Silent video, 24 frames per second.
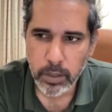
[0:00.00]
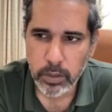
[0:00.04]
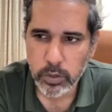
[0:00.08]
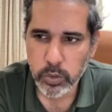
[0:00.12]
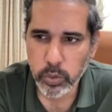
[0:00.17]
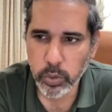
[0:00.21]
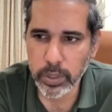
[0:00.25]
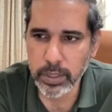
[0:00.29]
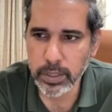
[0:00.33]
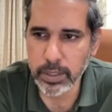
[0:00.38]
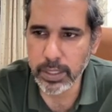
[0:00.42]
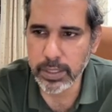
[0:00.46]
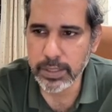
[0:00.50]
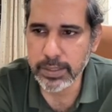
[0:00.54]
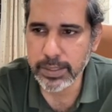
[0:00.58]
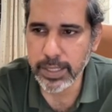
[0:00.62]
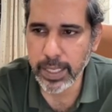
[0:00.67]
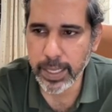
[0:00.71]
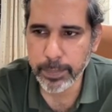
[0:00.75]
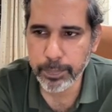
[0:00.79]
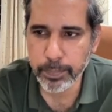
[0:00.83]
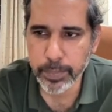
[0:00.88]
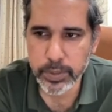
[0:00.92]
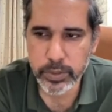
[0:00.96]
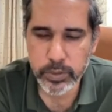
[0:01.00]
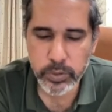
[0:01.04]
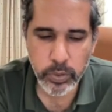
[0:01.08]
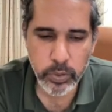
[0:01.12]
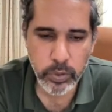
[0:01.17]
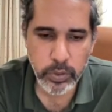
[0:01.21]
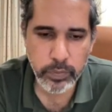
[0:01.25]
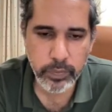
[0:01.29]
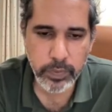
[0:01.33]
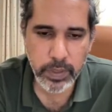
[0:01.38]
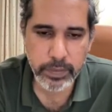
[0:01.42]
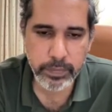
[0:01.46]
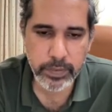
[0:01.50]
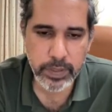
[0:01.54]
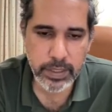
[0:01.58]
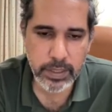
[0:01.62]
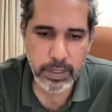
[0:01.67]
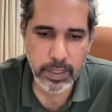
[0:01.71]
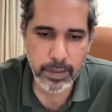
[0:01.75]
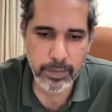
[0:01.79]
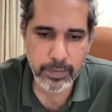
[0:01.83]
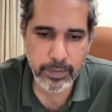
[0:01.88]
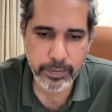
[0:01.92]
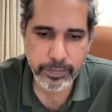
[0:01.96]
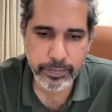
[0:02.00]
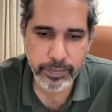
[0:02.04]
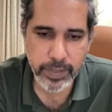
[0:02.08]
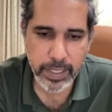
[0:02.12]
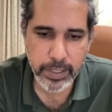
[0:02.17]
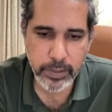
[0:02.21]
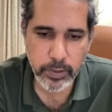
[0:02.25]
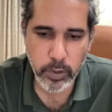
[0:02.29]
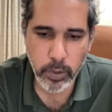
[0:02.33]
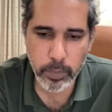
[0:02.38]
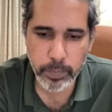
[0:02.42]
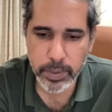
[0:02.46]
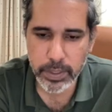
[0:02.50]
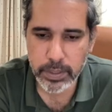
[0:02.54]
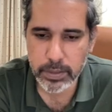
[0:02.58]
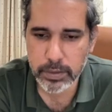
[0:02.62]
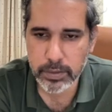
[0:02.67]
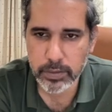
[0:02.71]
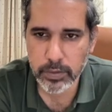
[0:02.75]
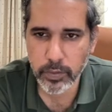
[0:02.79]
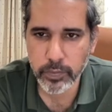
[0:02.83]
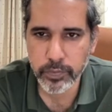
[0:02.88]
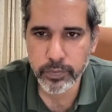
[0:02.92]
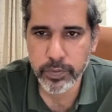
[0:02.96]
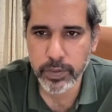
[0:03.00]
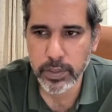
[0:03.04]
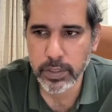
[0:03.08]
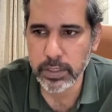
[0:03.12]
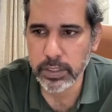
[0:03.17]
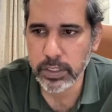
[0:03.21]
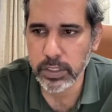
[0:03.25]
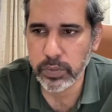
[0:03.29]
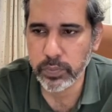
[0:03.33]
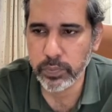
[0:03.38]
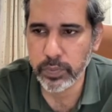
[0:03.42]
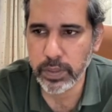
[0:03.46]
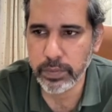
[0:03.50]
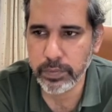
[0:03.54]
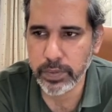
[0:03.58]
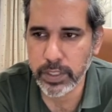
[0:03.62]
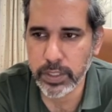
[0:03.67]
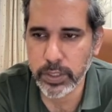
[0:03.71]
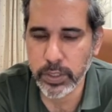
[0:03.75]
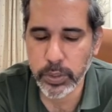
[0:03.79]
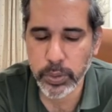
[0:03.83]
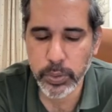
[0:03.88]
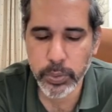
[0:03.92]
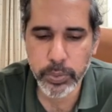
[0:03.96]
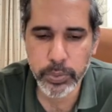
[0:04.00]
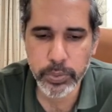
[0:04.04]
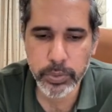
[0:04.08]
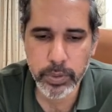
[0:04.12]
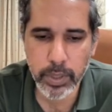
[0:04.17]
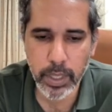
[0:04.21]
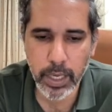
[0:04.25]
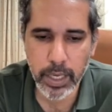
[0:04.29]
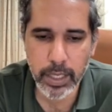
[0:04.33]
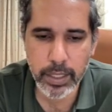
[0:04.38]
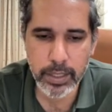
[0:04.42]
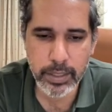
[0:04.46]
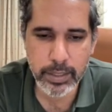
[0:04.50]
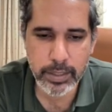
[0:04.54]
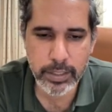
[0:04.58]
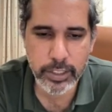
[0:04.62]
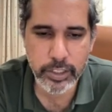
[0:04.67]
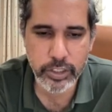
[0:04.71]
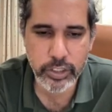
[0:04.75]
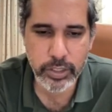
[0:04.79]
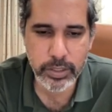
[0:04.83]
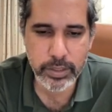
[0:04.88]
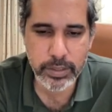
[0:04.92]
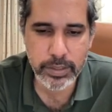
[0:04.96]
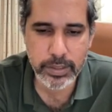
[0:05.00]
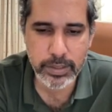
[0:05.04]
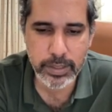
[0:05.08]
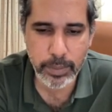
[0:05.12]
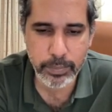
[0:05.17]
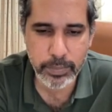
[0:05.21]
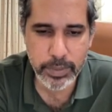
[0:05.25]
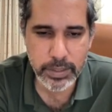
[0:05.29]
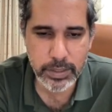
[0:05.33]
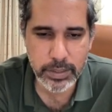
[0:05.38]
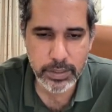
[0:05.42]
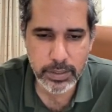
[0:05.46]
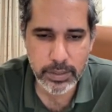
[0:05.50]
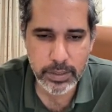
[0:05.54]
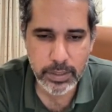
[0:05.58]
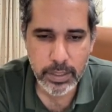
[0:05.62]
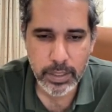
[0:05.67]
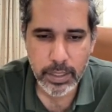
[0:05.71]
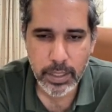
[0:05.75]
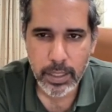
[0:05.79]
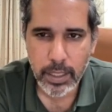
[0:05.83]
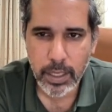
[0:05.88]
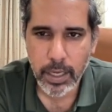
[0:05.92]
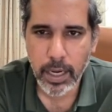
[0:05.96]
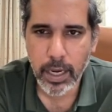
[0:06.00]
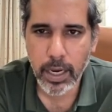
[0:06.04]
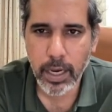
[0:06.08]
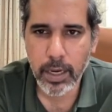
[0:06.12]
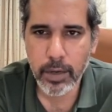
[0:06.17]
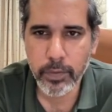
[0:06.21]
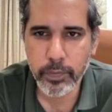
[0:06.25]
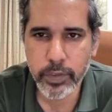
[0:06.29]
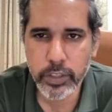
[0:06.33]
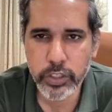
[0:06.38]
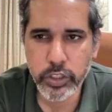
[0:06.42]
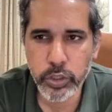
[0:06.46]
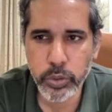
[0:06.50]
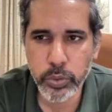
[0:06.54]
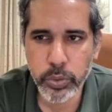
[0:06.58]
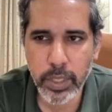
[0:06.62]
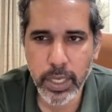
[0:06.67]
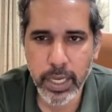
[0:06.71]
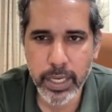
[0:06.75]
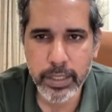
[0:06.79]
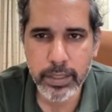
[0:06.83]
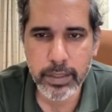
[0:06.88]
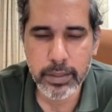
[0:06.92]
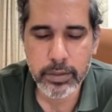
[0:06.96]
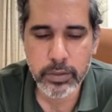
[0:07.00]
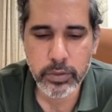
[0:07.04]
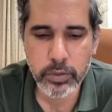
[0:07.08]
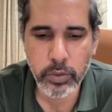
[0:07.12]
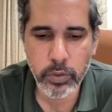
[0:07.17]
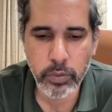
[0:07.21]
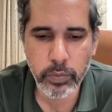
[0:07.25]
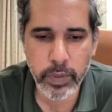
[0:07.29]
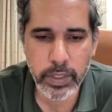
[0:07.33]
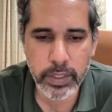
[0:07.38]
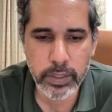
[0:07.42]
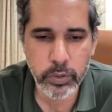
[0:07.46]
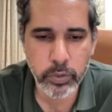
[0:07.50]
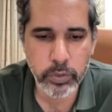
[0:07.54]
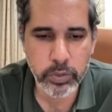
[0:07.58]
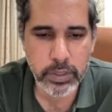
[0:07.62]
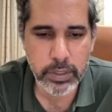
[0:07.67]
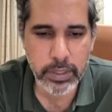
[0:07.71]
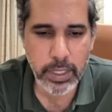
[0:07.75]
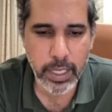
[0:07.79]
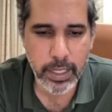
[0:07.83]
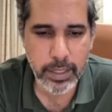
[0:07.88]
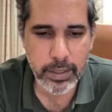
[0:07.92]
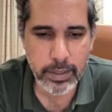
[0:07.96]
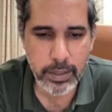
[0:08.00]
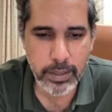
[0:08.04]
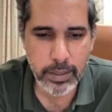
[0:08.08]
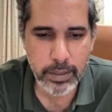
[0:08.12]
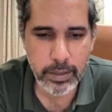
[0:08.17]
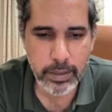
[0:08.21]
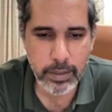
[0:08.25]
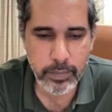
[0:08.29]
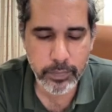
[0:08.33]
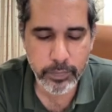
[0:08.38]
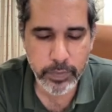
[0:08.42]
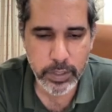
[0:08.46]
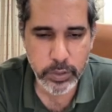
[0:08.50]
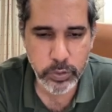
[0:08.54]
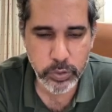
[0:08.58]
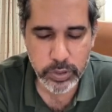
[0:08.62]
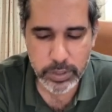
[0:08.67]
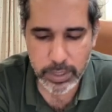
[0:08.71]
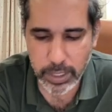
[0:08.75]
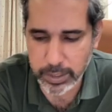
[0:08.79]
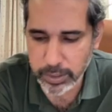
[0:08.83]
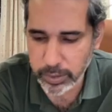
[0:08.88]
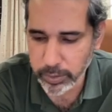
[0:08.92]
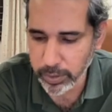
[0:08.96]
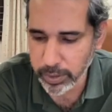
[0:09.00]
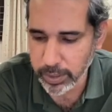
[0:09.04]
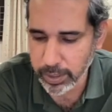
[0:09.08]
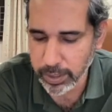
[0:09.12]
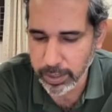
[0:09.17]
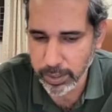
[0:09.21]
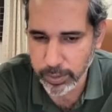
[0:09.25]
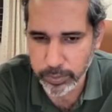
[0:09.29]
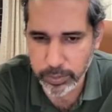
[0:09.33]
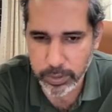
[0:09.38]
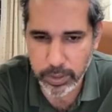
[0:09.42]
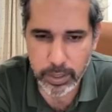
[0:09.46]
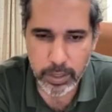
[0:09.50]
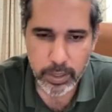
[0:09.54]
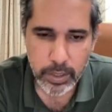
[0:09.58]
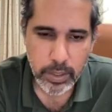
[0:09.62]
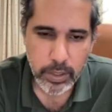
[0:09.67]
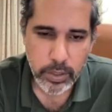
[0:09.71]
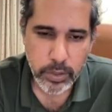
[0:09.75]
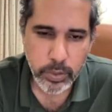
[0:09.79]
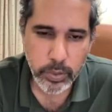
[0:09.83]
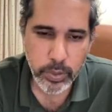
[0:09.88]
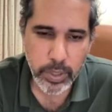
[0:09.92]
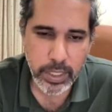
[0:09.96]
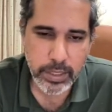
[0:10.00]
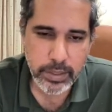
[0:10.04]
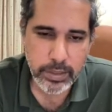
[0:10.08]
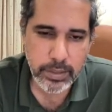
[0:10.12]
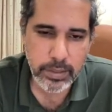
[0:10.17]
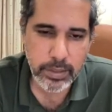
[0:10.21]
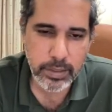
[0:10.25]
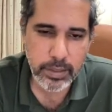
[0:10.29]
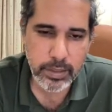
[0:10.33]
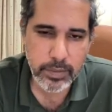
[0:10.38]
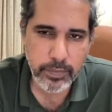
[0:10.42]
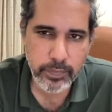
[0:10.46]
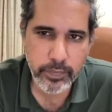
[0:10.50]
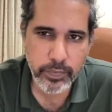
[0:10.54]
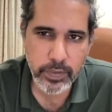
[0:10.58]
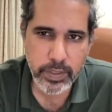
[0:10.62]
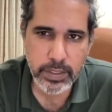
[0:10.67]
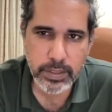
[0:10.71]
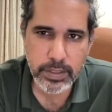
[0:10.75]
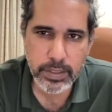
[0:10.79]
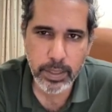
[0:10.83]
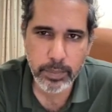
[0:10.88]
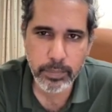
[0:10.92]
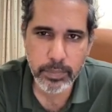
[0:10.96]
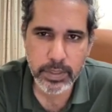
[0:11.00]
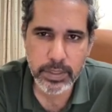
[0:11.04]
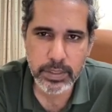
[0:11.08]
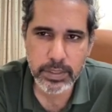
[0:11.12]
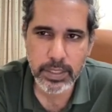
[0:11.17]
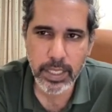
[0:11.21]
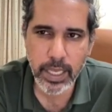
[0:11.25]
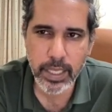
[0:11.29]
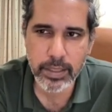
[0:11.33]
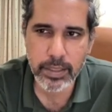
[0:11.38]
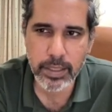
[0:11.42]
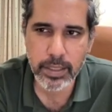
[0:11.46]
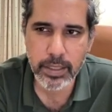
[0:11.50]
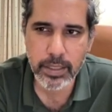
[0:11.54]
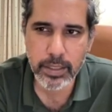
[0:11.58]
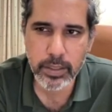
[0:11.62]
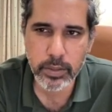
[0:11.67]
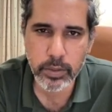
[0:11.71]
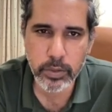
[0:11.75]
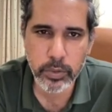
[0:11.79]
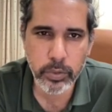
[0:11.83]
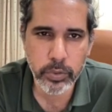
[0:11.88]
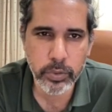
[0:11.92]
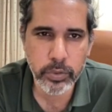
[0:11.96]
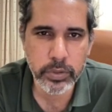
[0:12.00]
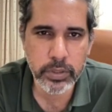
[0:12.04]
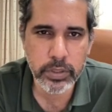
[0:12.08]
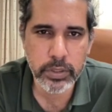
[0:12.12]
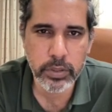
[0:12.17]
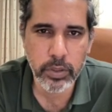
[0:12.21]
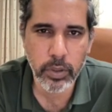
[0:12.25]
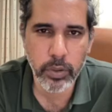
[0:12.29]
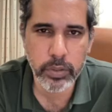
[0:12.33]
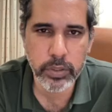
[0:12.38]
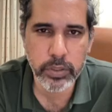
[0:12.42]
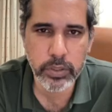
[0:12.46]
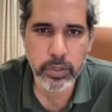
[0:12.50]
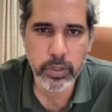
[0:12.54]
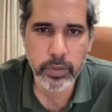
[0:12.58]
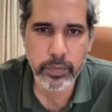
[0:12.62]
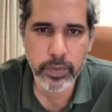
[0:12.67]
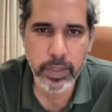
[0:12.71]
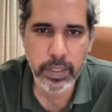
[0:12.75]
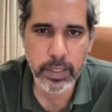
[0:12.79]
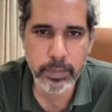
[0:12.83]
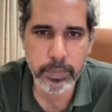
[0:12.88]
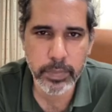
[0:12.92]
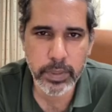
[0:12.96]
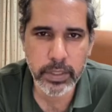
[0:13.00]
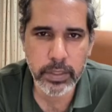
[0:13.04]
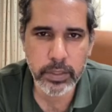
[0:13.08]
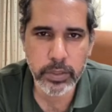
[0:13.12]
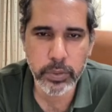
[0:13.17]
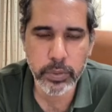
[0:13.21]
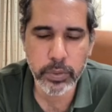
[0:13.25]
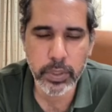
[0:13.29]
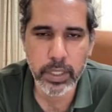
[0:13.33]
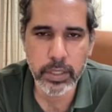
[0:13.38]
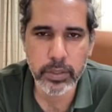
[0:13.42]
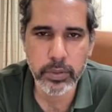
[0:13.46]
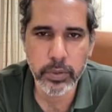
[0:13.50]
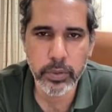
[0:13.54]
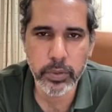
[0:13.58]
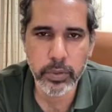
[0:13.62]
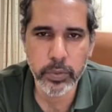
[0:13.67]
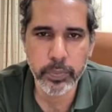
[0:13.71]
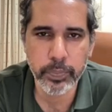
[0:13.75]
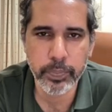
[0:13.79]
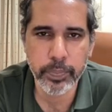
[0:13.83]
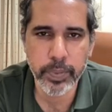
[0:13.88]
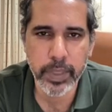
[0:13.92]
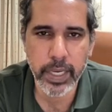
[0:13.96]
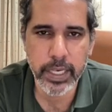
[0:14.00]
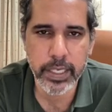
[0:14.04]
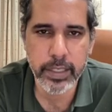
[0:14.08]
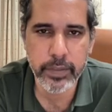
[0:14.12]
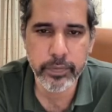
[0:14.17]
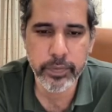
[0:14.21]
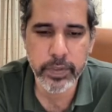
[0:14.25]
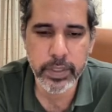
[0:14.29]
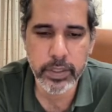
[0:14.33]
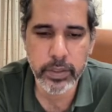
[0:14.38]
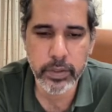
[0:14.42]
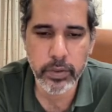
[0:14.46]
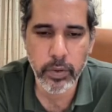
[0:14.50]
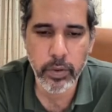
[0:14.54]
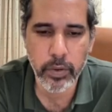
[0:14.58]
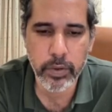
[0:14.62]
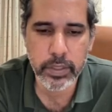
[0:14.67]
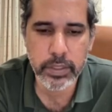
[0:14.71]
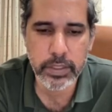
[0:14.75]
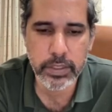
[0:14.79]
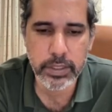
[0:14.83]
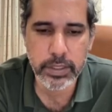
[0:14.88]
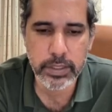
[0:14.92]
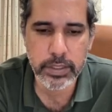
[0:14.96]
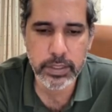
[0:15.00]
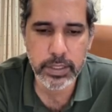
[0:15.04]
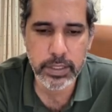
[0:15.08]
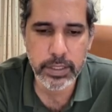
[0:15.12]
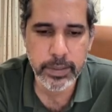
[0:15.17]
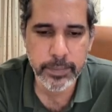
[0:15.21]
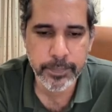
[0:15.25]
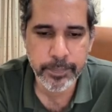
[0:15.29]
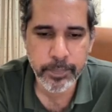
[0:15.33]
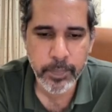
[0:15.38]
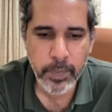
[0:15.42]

So in this episode, we will cover five topics. So first, we will do our initial summons, which you get. So when you start your account, you get certain free summons, and there are codes also available. You can go to pridewin.gg.